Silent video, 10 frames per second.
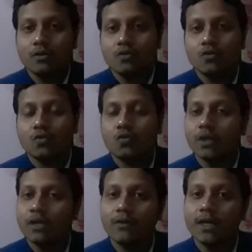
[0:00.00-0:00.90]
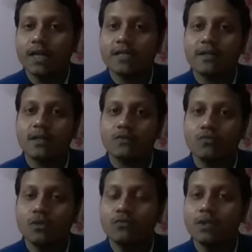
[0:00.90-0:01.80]
so in our next class
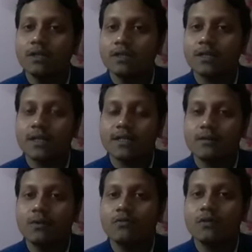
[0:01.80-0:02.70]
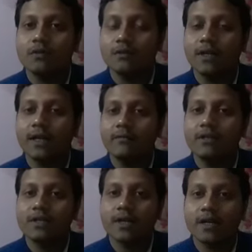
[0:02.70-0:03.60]
we will discuss about the
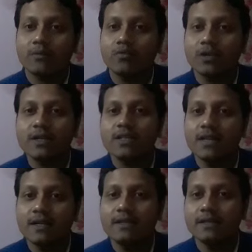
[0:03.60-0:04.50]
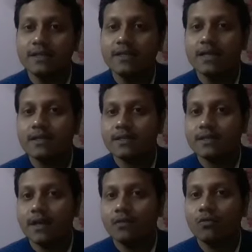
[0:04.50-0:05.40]
gravitational potential in
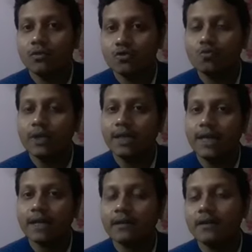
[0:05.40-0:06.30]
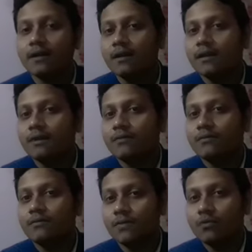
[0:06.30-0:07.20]
details, and also we take
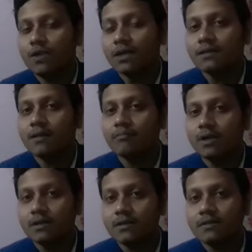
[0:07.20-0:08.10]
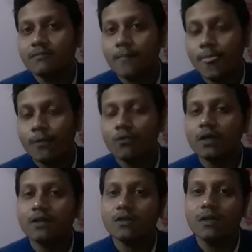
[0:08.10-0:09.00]
few examples. Okay,